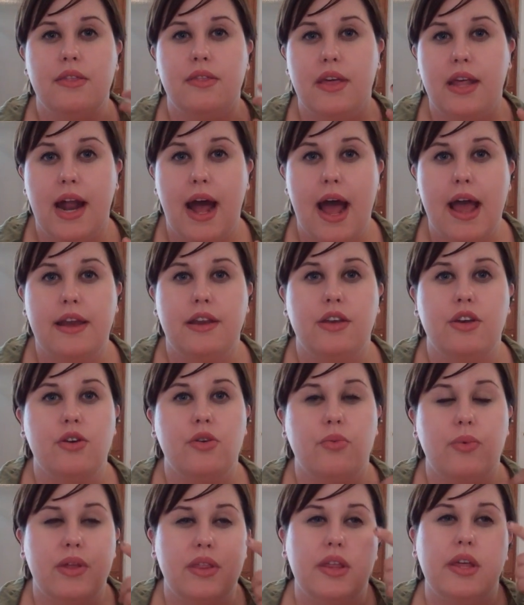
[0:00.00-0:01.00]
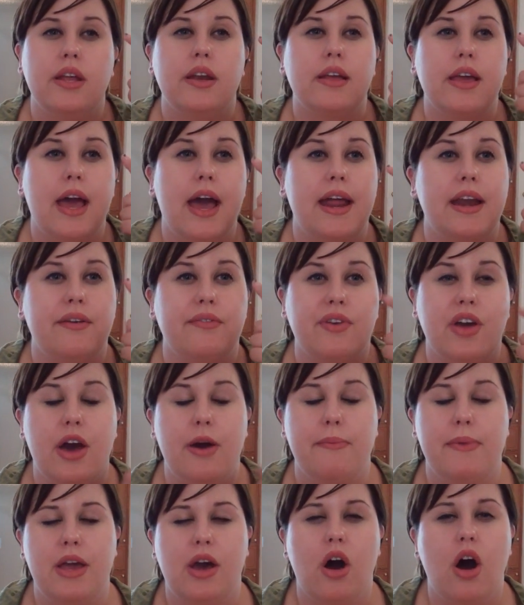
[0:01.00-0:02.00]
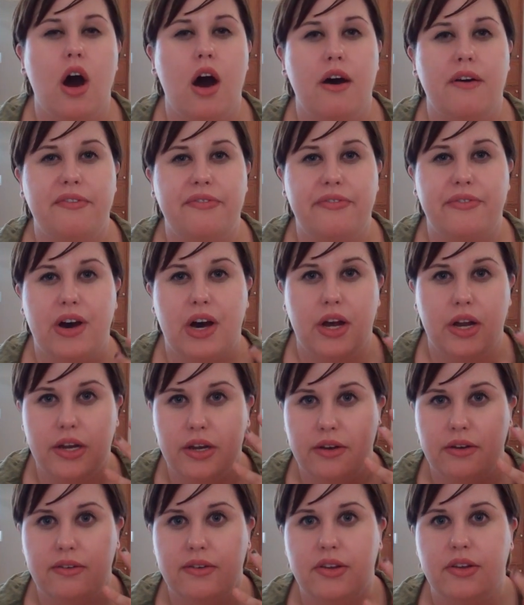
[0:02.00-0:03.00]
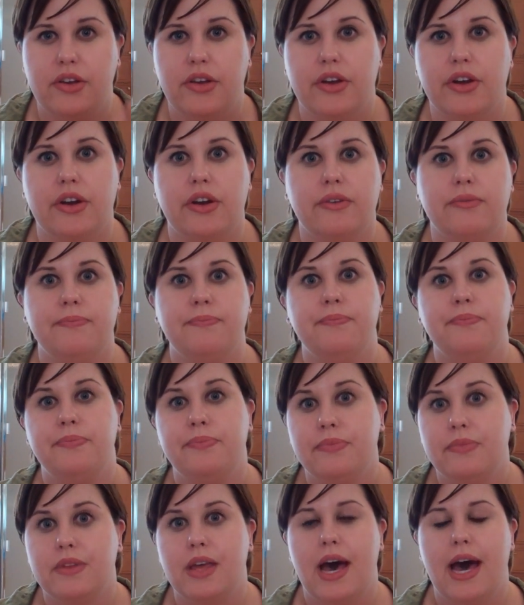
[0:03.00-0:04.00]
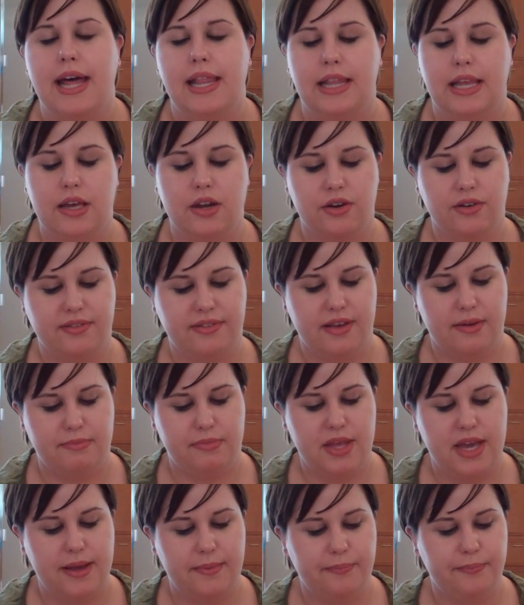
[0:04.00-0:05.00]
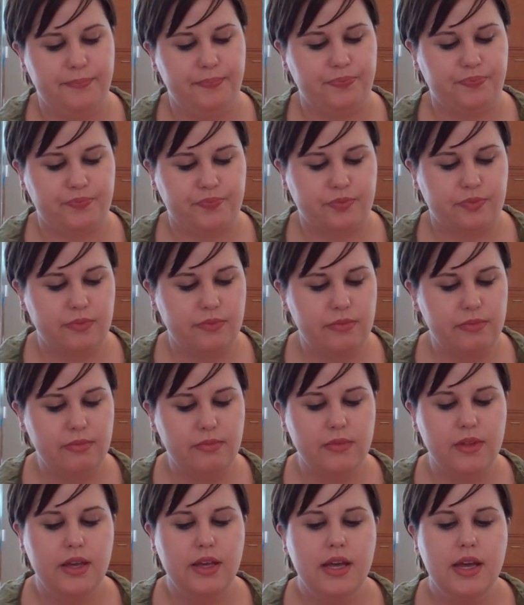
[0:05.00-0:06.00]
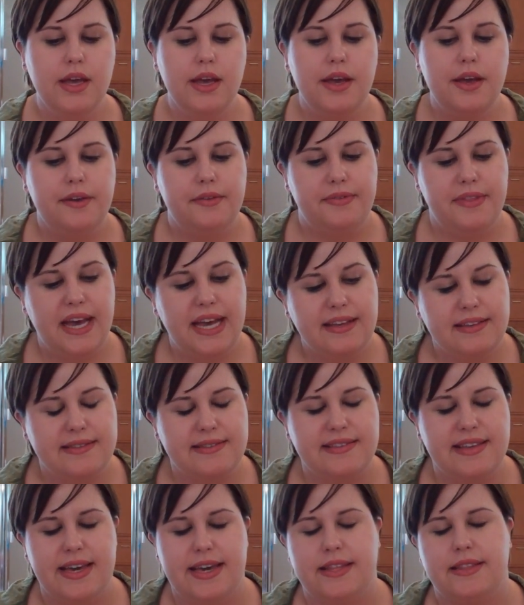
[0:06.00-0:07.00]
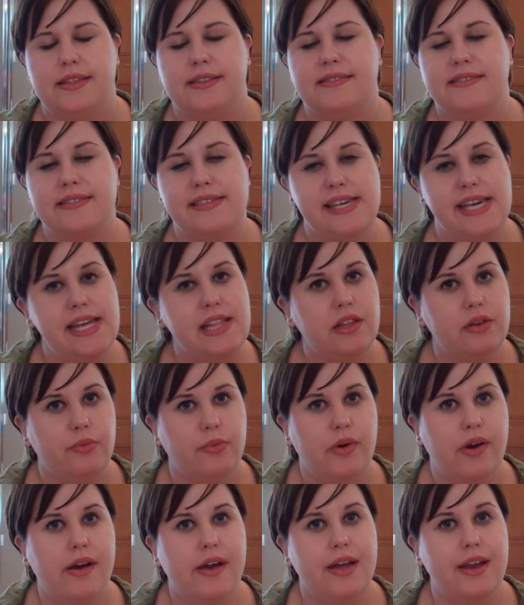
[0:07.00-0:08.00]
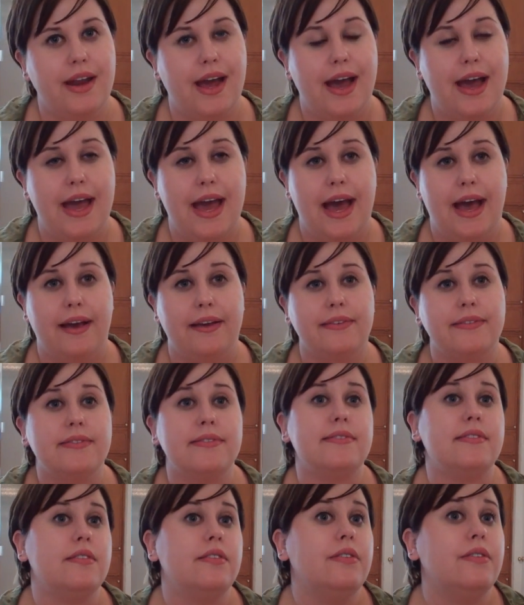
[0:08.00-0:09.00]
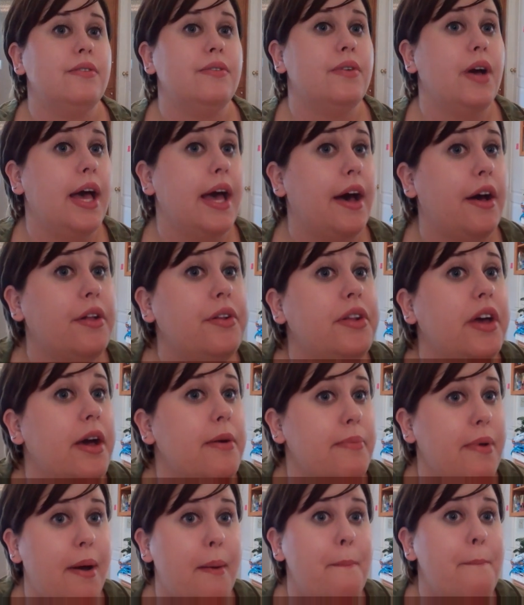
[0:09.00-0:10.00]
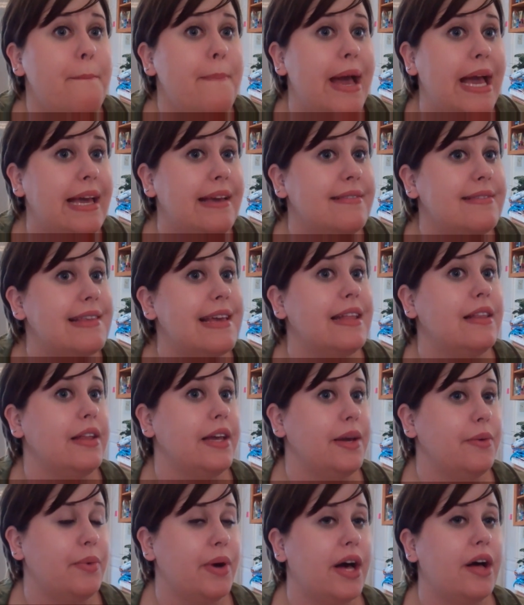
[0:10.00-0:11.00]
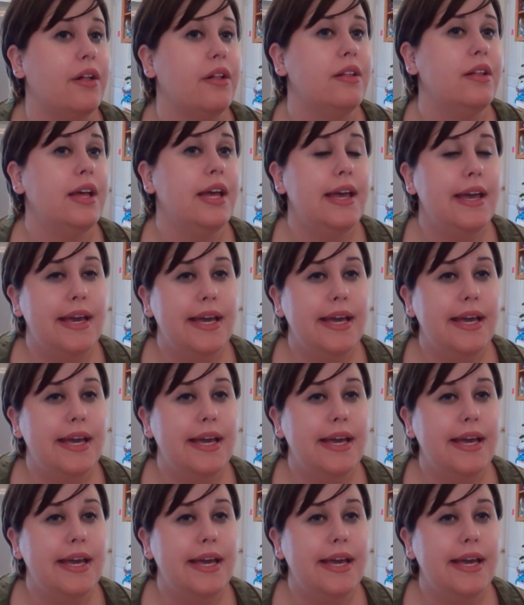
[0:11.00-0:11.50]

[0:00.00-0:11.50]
that I do with it kind of coming off onto your eyelid or something. That said, the Stila one has held up amazingly well.